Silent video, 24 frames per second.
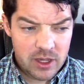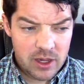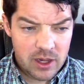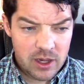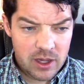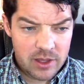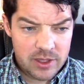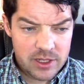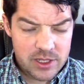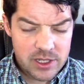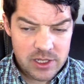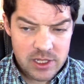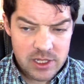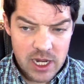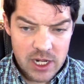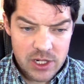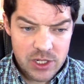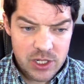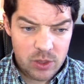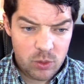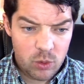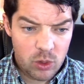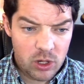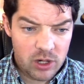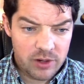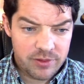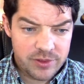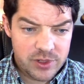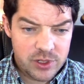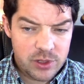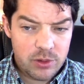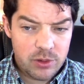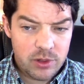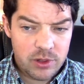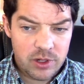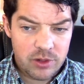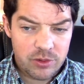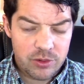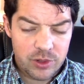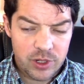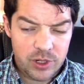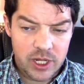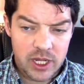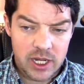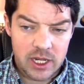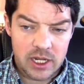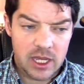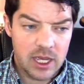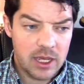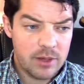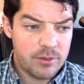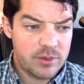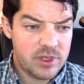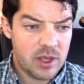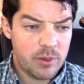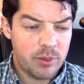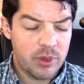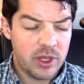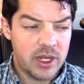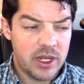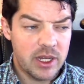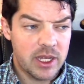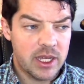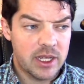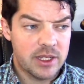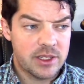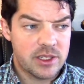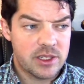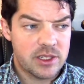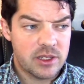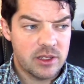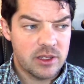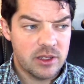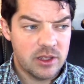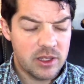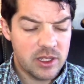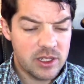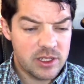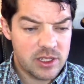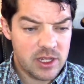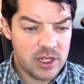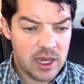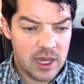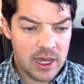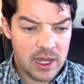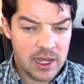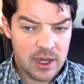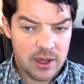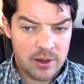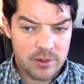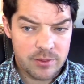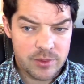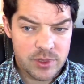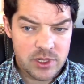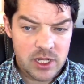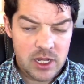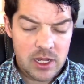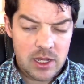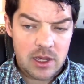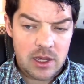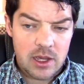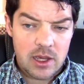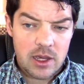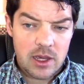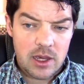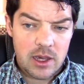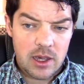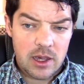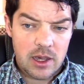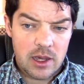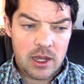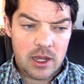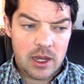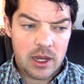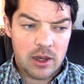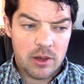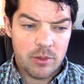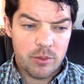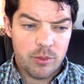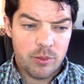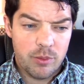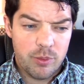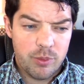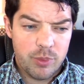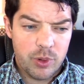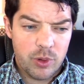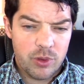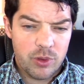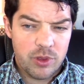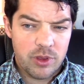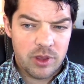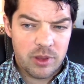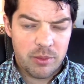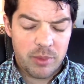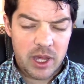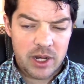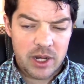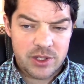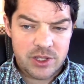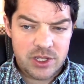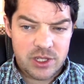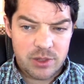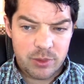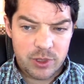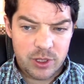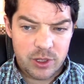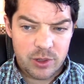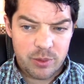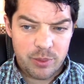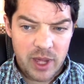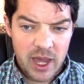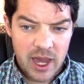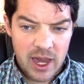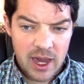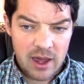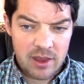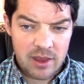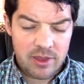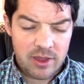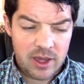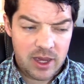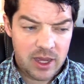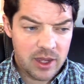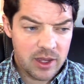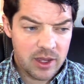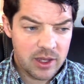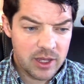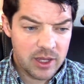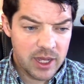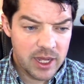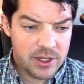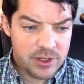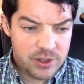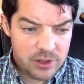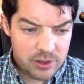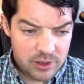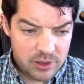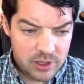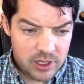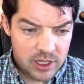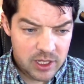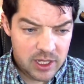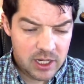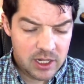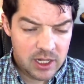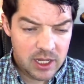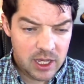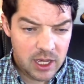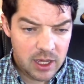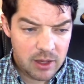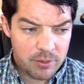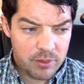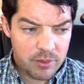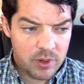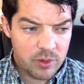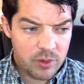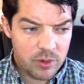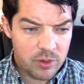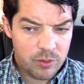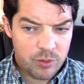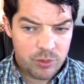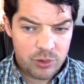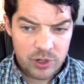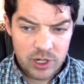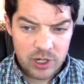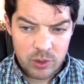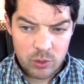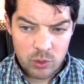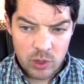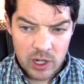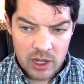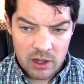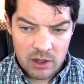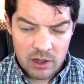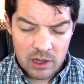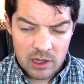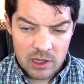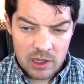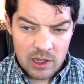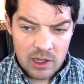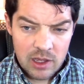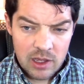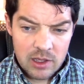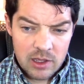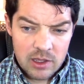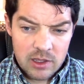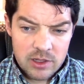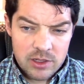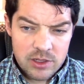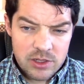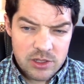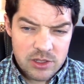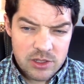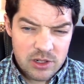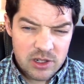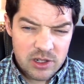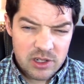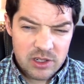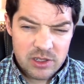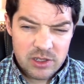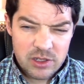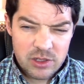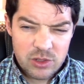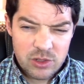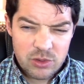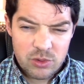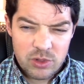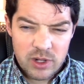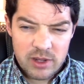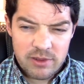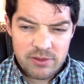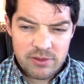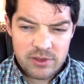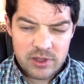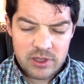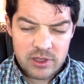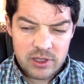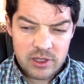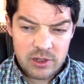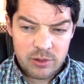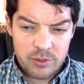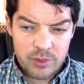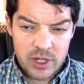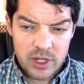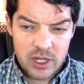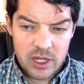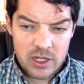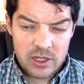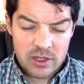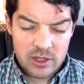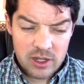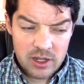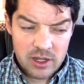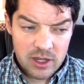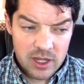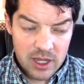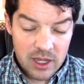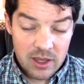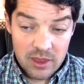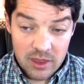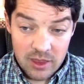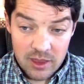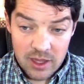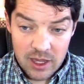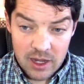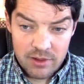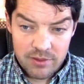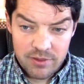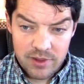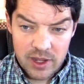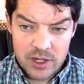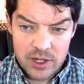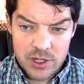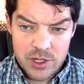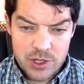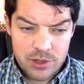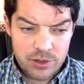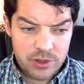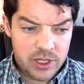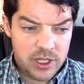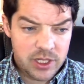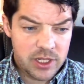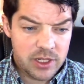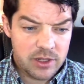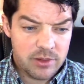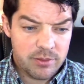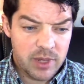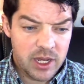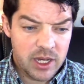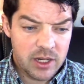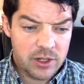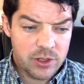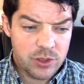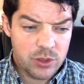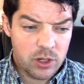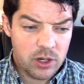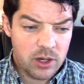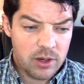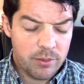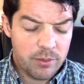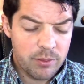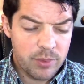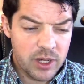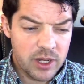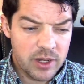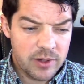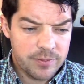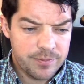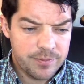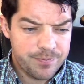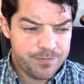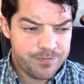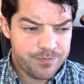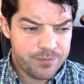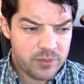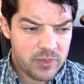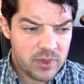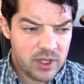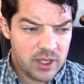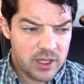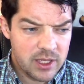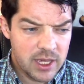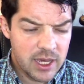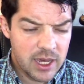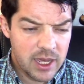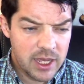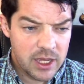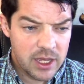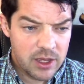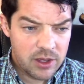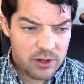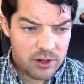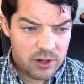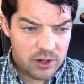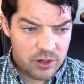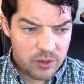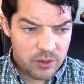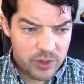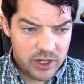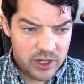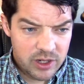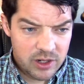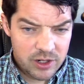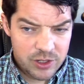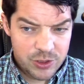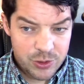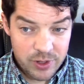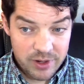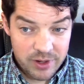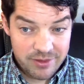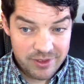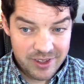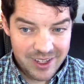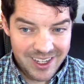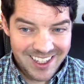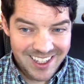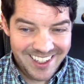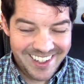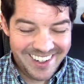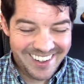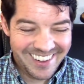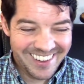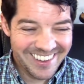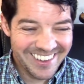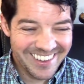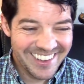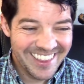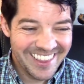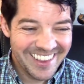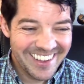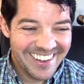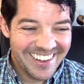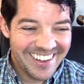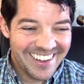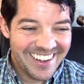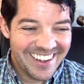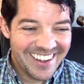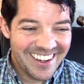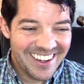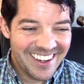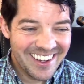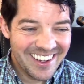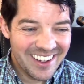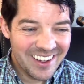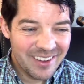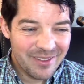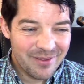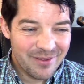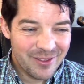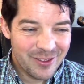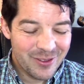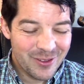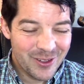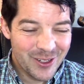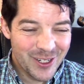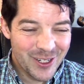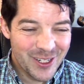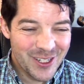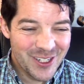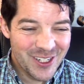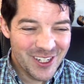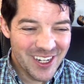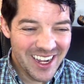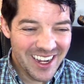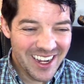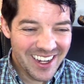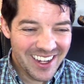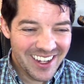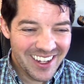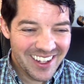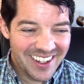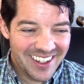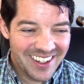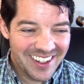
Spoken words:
This is actually one of two Rook Endgames I played against these IMs, and both of them had a similar path. I entered the endgame pretty well, started to drift a little bit, and then eventually made a draw. But yeah, here we are drifting a little. Rook check,